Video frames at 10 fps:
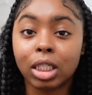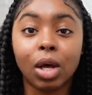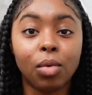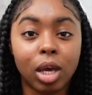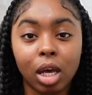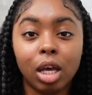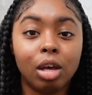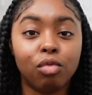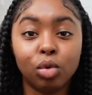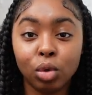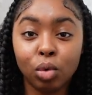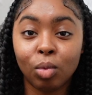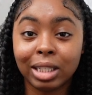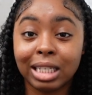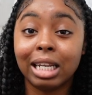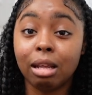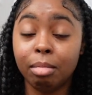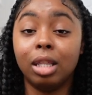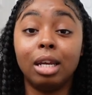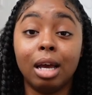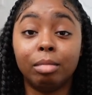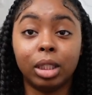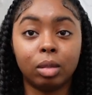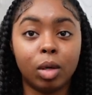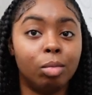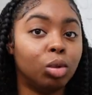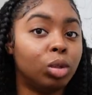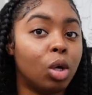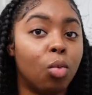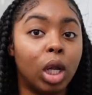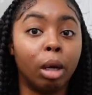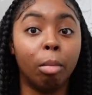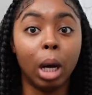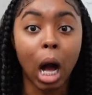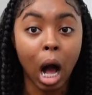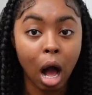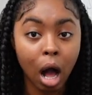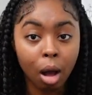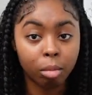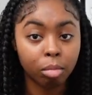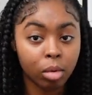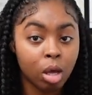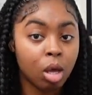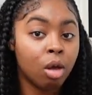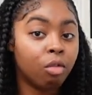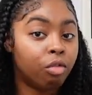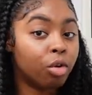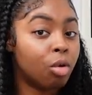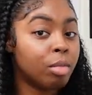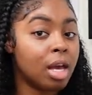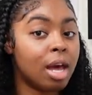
So yeah, if you want to limit the damage as well, but you still want to look bomb, feel me?